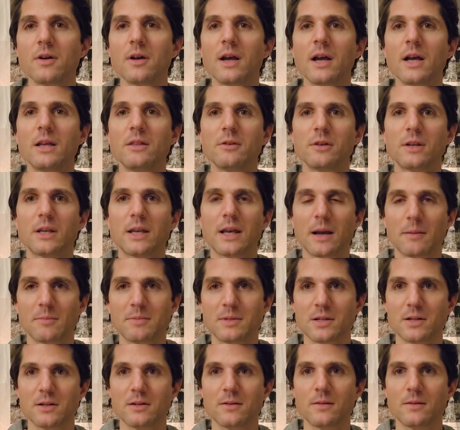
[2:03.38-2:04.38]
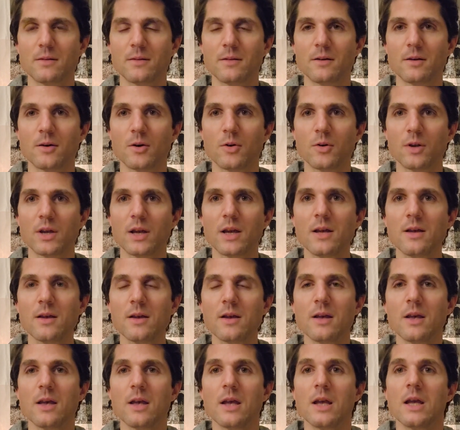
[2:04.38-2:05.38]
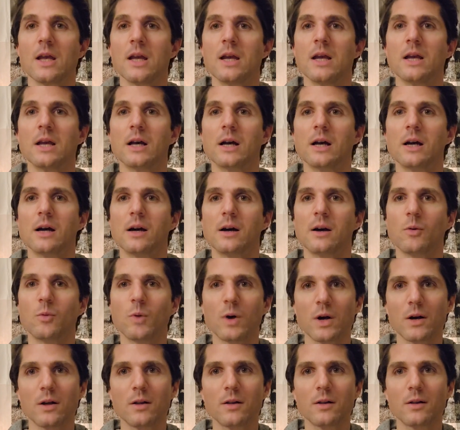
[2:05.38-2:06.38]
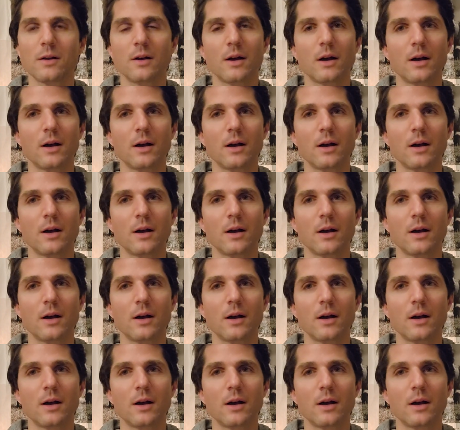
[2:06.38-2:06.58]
and a captain, okay? Well,